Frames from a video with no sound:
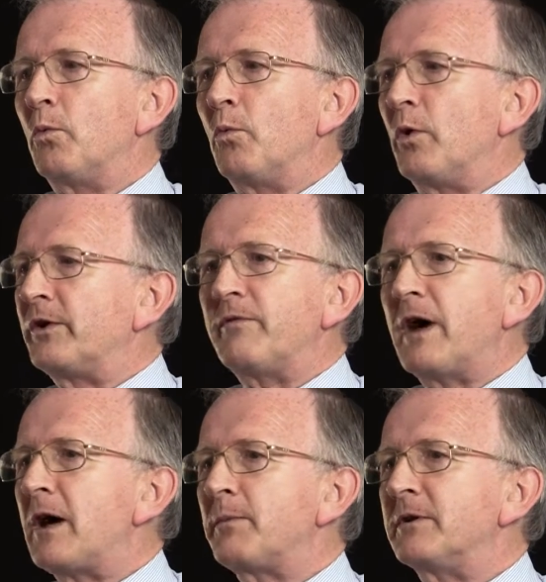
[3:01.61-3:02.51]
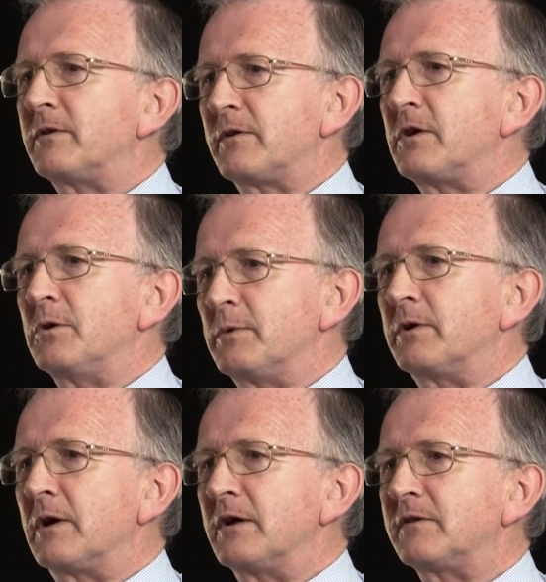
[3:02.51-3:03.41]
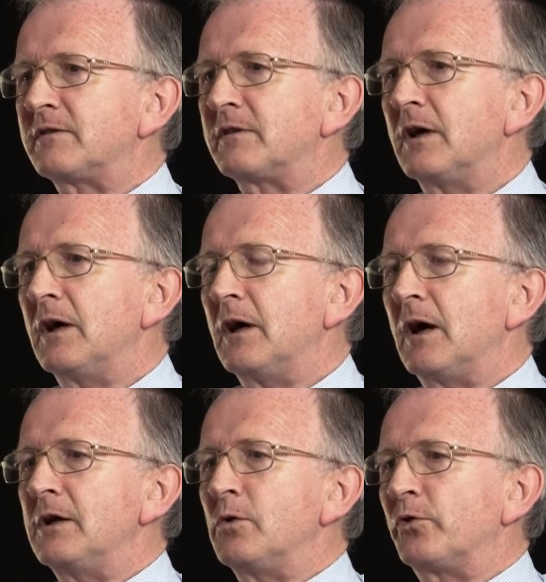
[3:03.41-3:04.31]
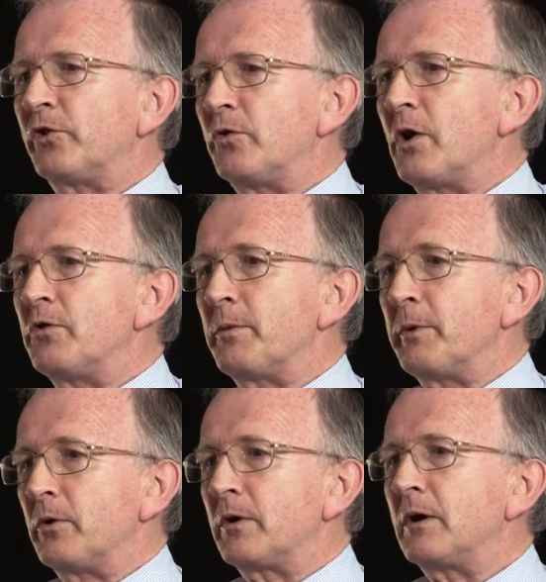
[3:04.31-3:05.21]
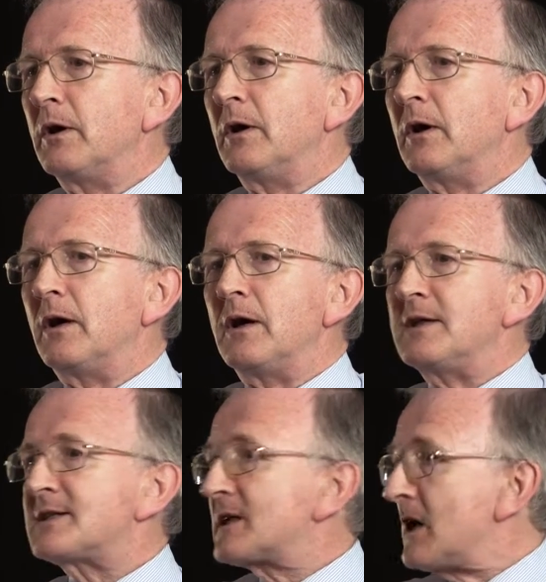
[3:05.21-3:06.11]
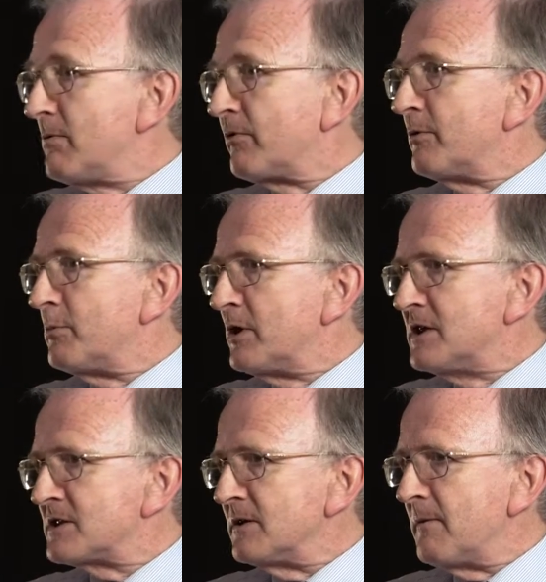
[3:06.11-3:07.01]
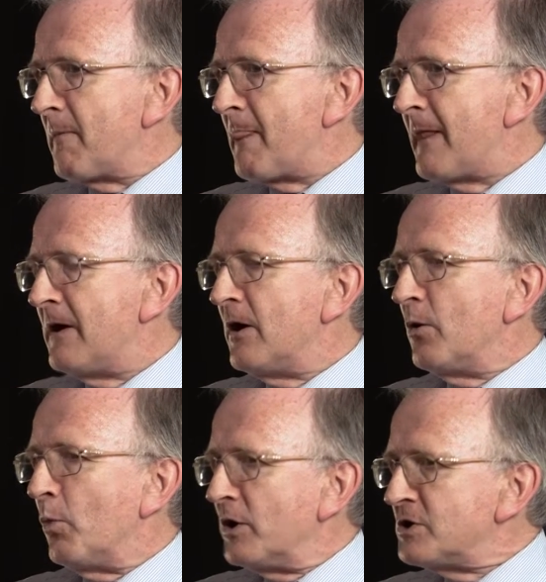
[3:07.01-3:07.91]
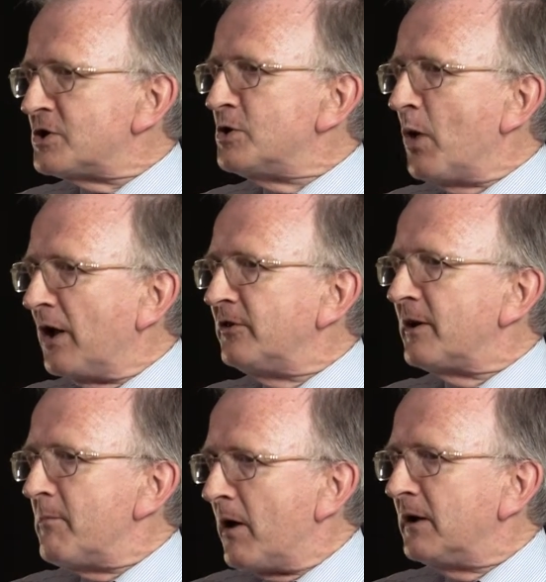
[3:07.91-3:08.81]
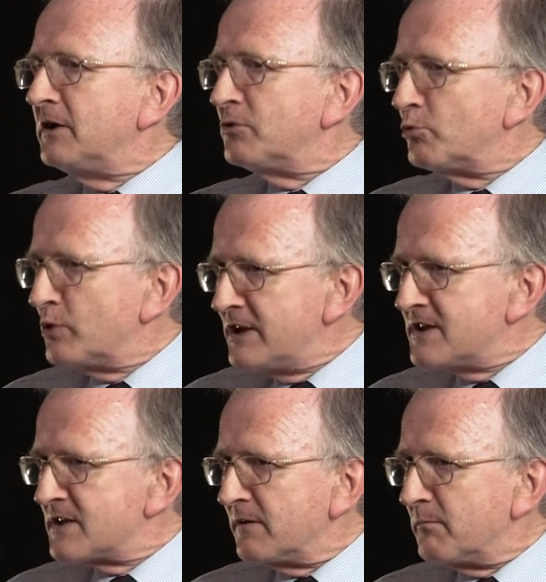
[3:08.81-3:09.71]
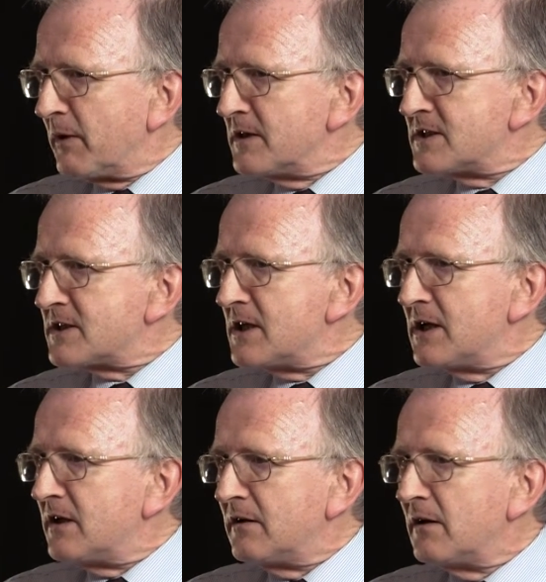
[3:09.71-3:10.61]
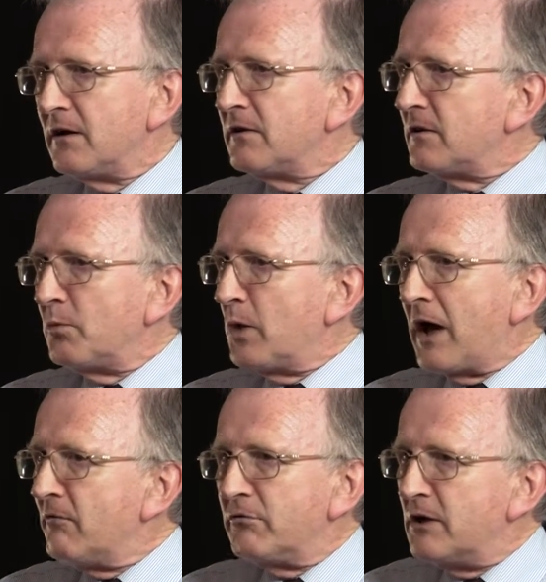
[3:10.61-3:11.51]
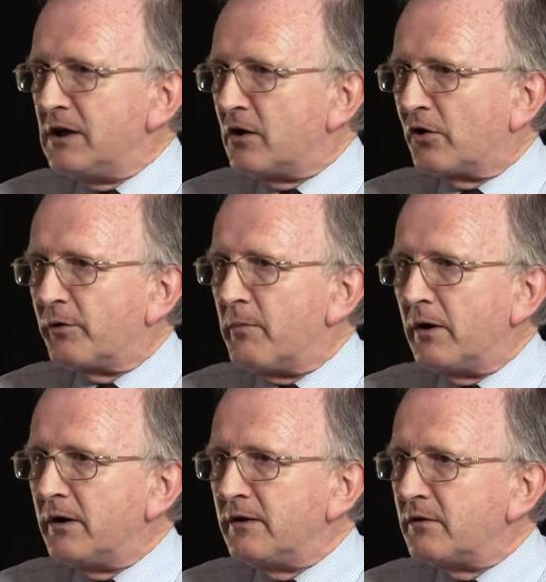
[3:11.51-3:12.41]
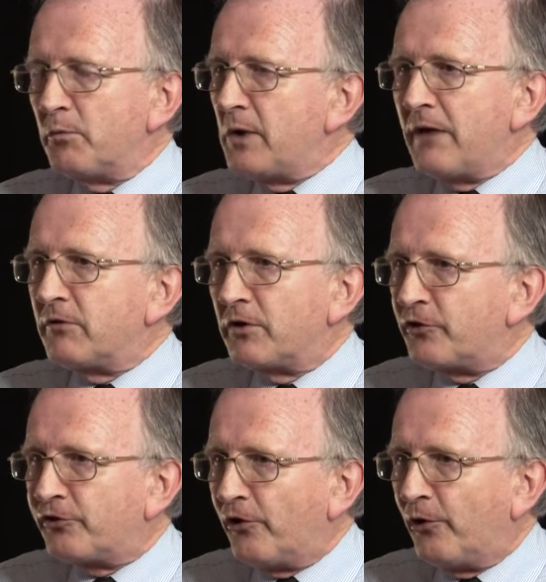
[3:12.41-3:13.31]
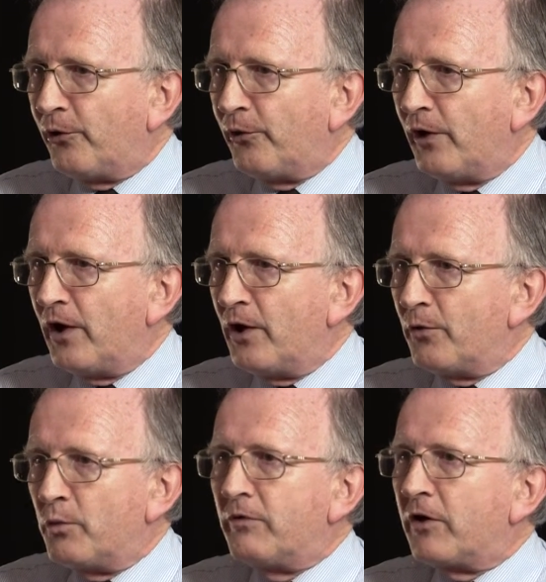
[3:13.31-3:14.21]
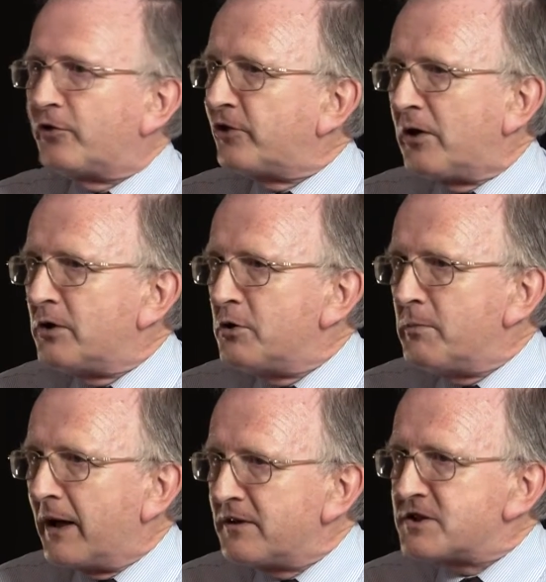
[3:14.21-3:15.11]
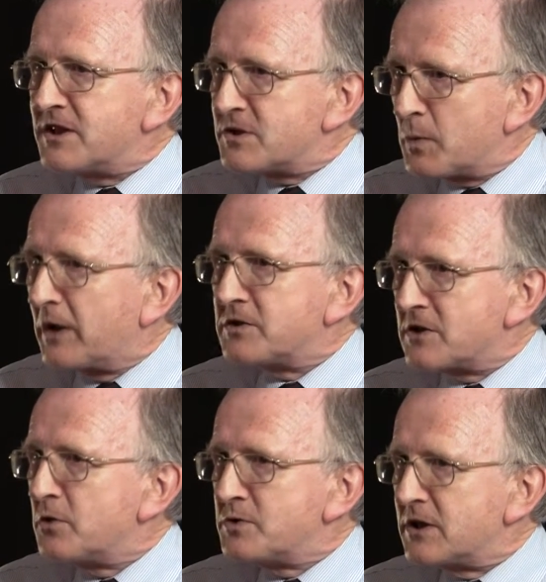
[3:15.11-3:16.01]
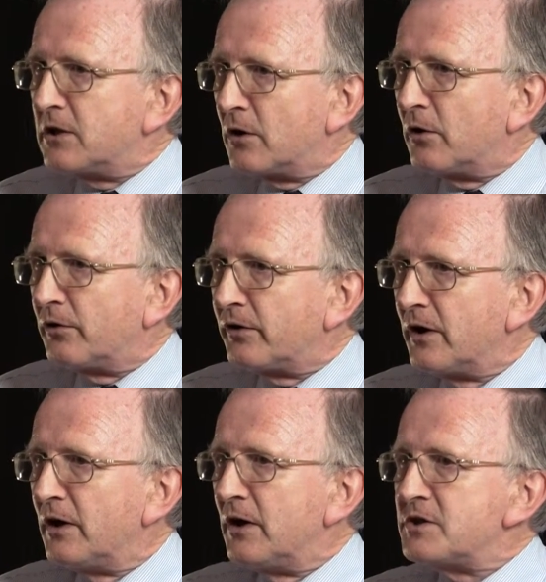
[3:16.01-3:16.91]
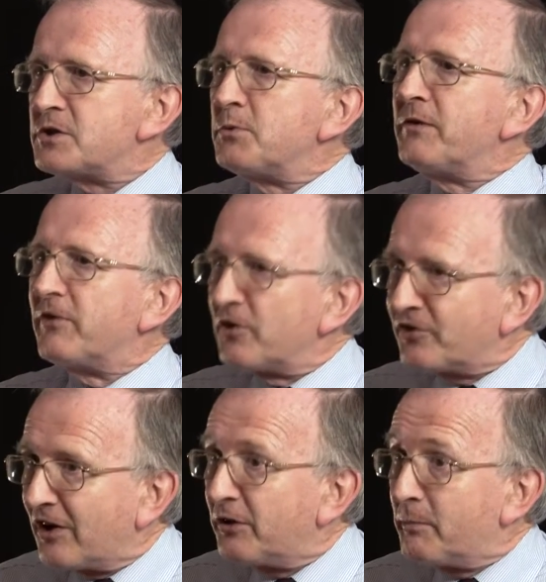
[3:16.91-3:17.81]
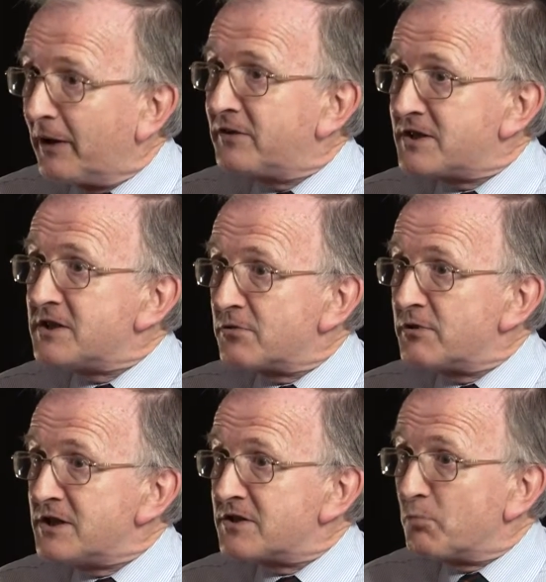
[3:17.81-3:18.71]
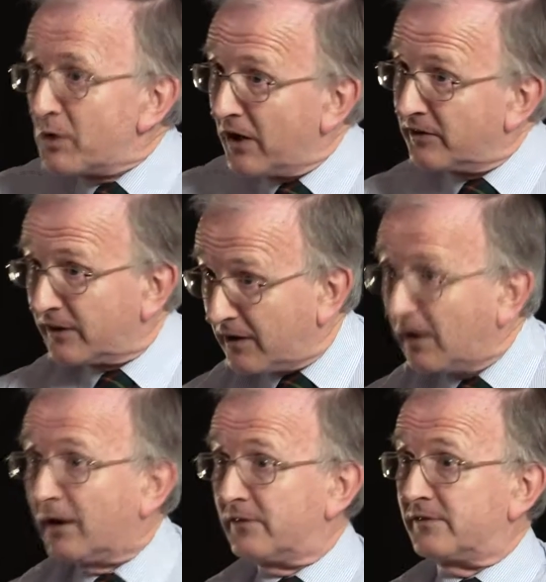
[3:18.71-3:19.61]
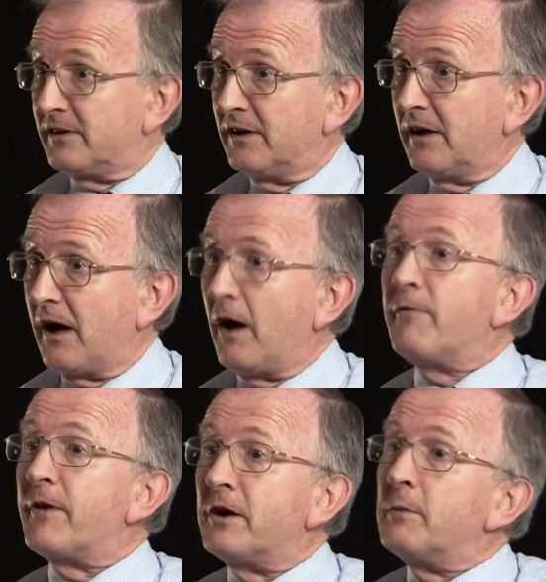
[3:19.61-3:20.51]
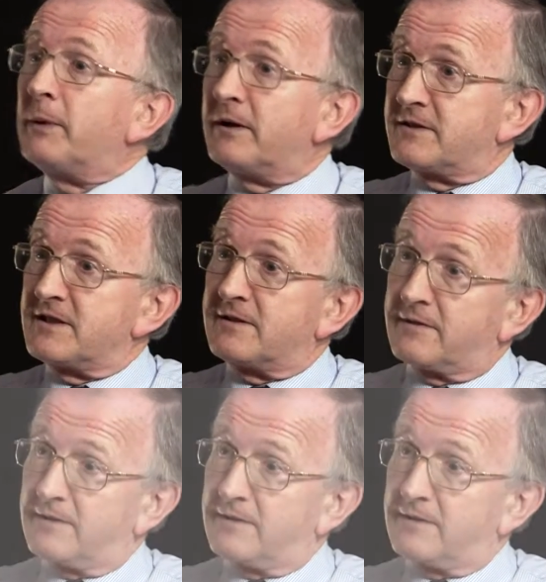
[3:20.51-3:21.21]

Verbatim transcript: Whatever Happened to the Human Race. And he also wrote the book escape from reason. Once you undermine reason by saying that we haven't really got a mind, that we haven't got a soul, we've lost our humanity as well as losing God. So we've lost our ability to reason. We undercut our very ability to